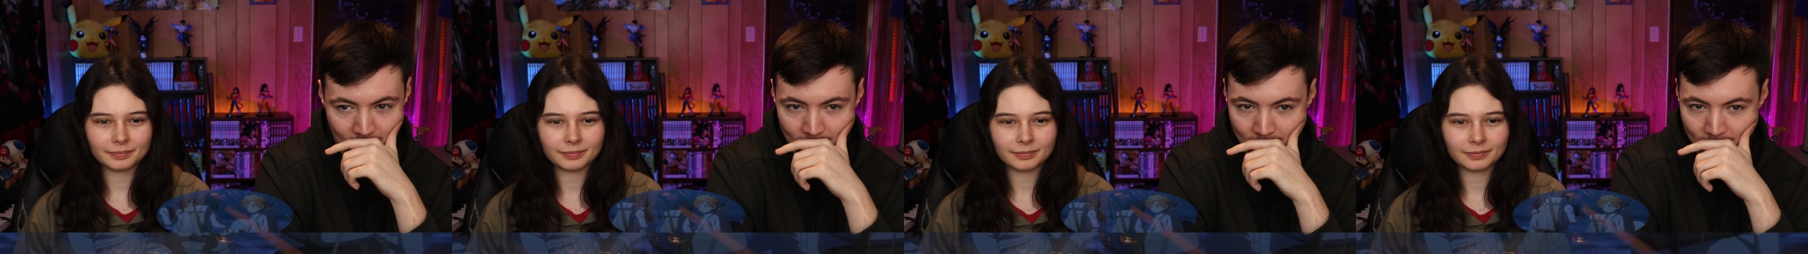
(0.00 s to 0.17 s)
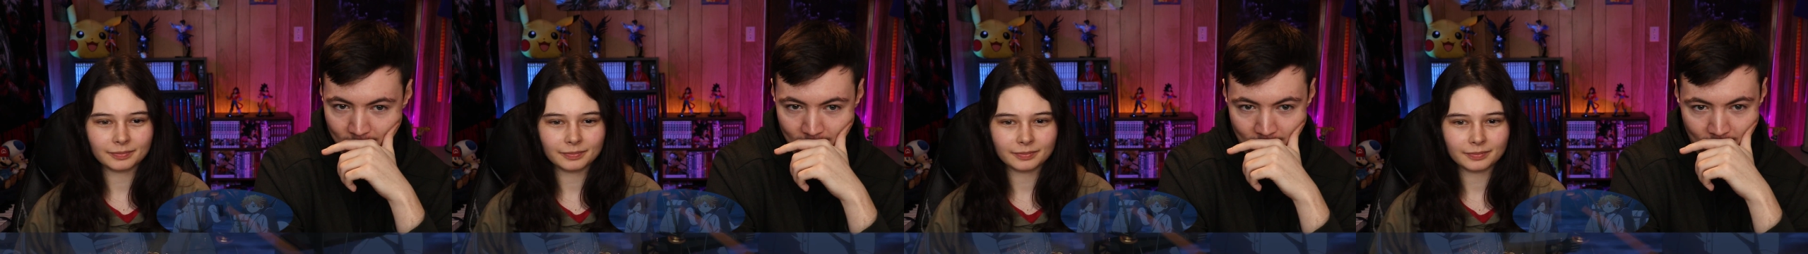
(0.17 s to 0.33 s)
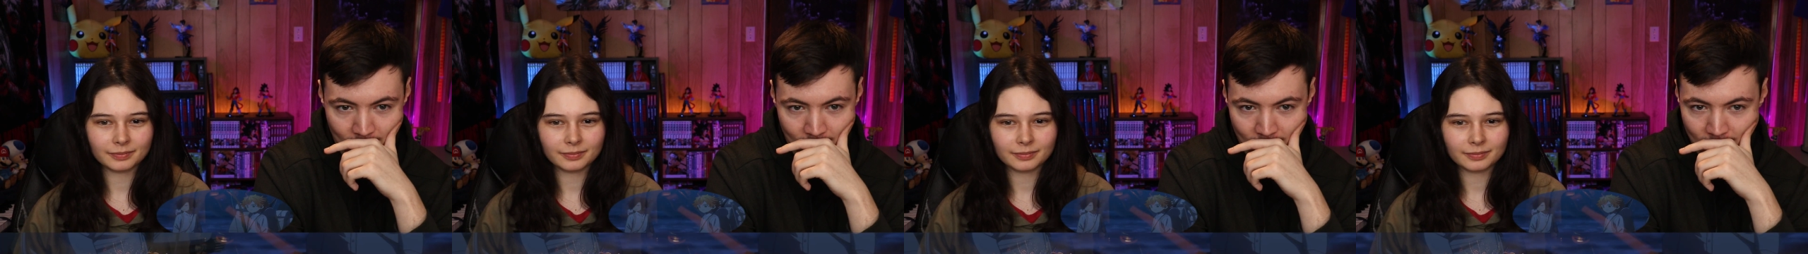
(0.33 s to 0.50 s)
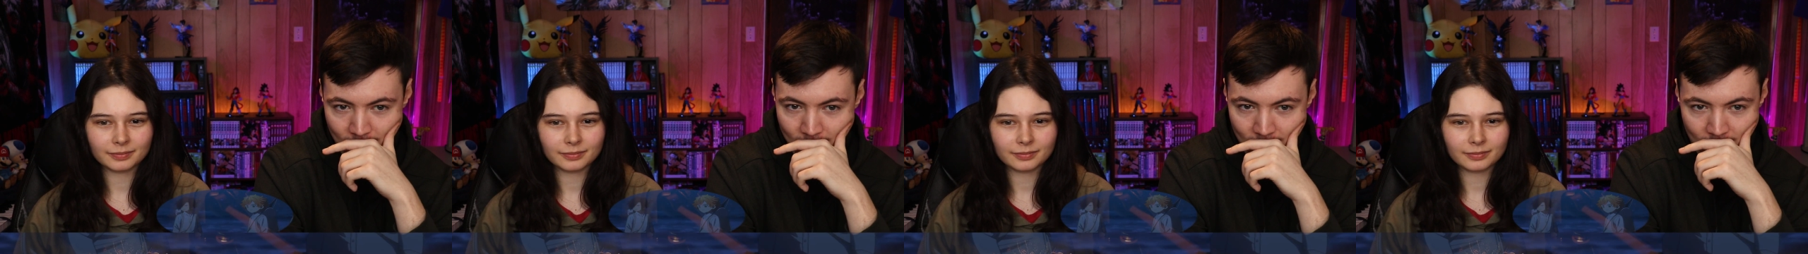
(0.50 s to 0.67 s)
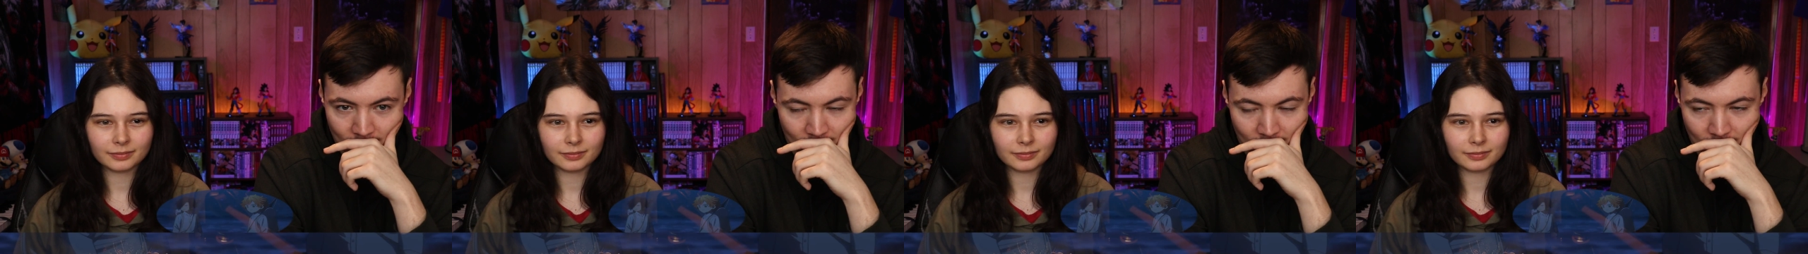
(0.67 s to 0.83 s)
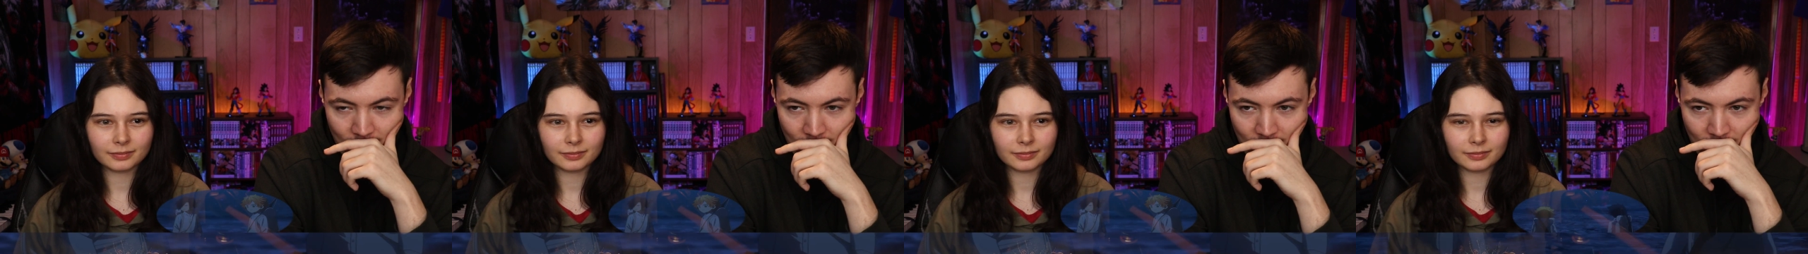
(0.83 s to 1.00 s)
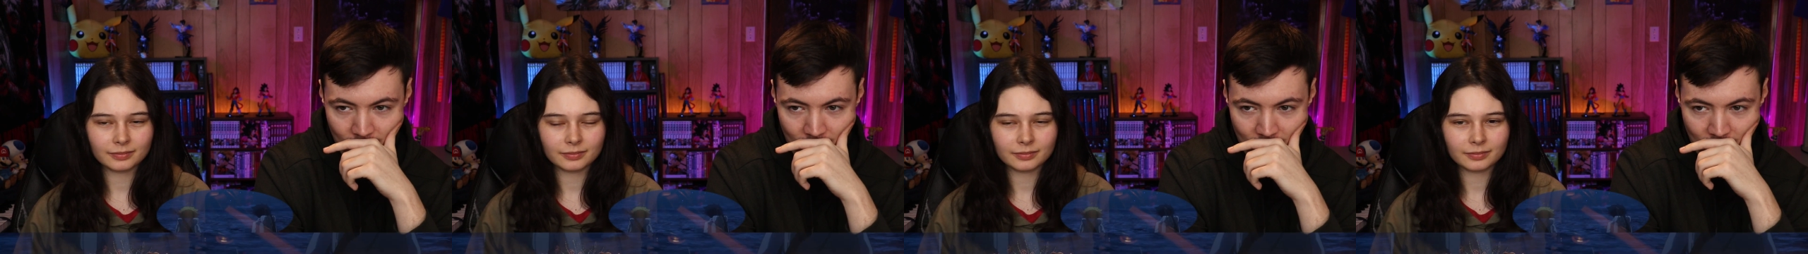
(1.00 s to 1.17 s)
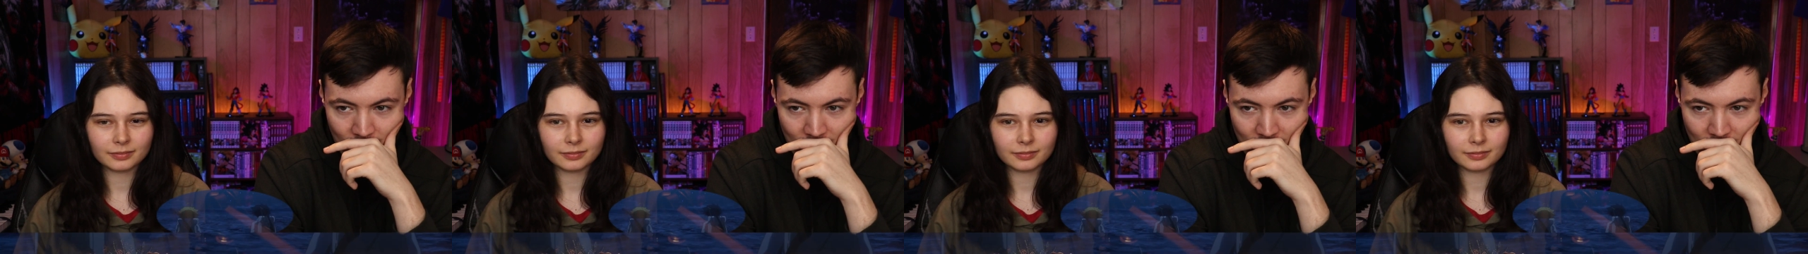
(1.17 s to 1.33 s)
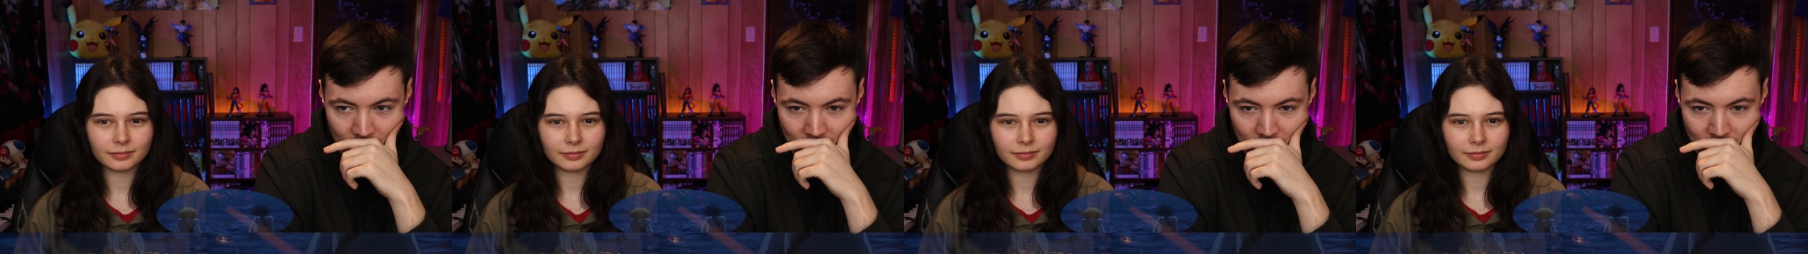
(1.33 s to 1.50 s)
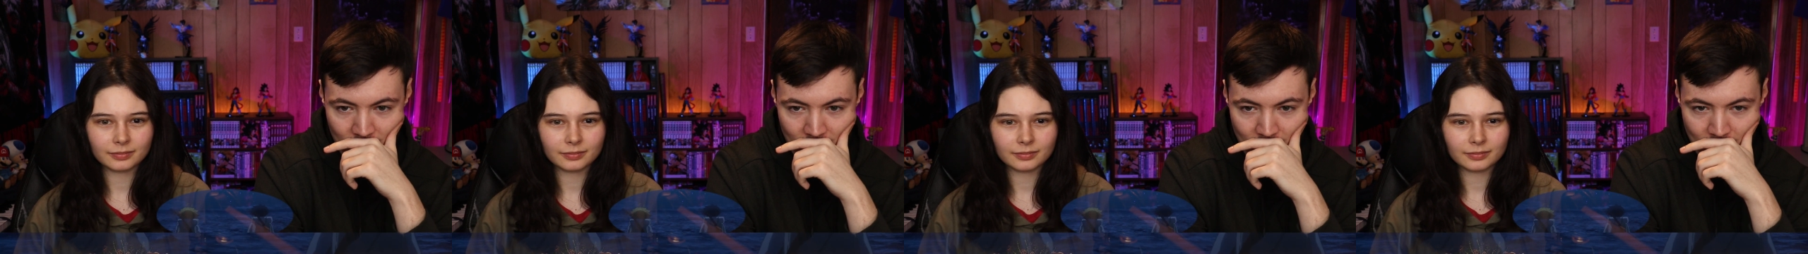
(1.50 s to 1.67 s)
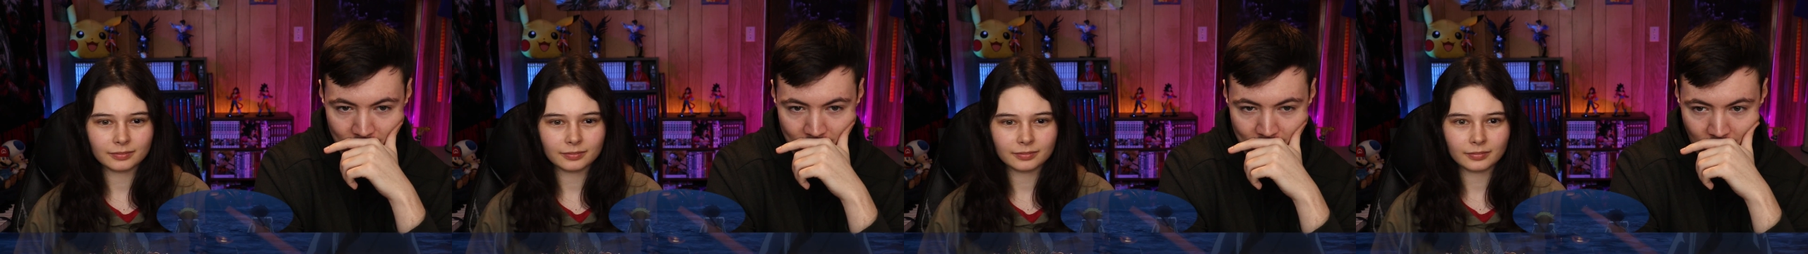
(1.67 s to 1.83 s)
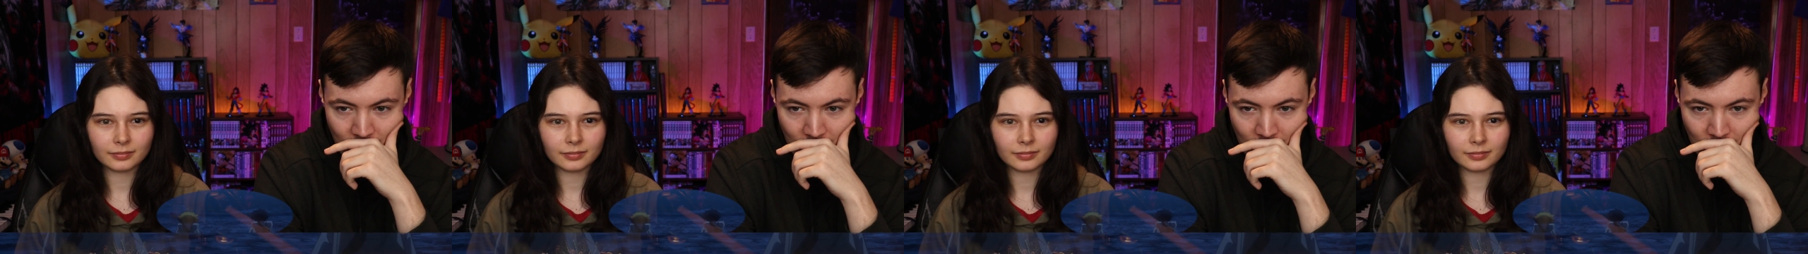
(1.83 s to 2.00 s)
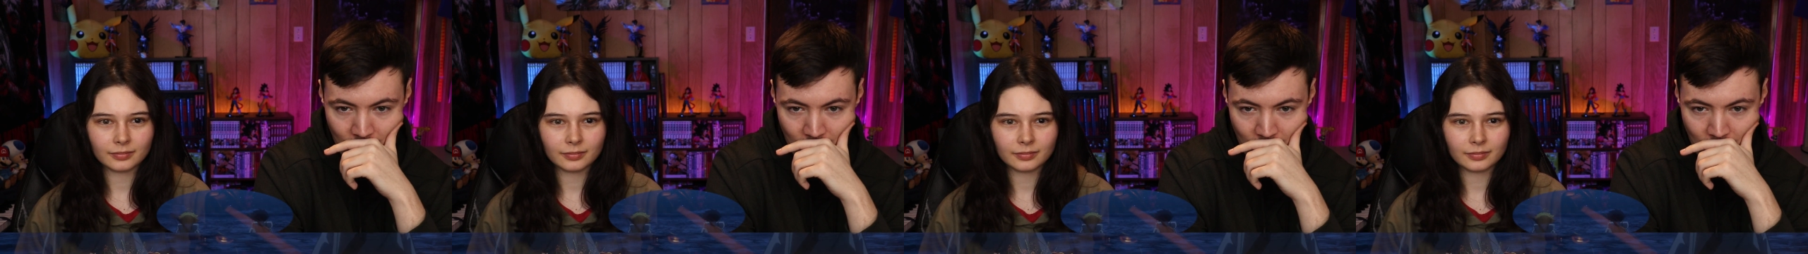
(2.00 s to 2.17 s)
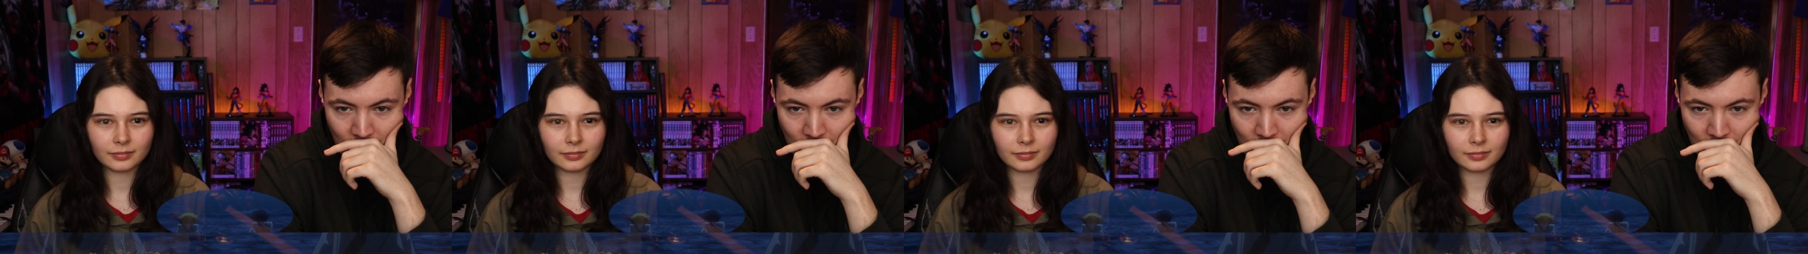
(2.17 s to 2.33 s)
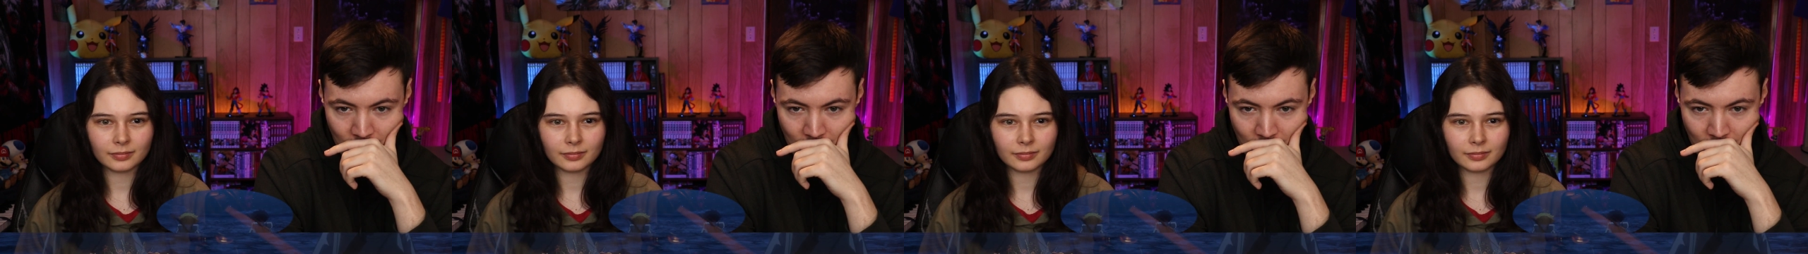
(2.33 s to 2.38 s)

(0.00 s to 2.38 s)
(no one is talking)